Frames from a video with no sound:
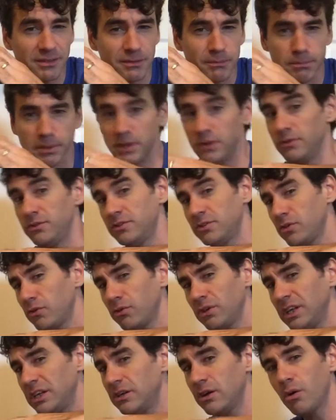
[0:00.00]
but you
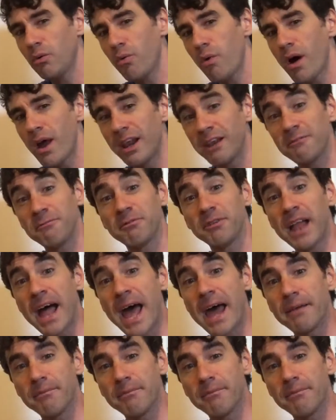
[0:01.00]
certainly don't want it flat.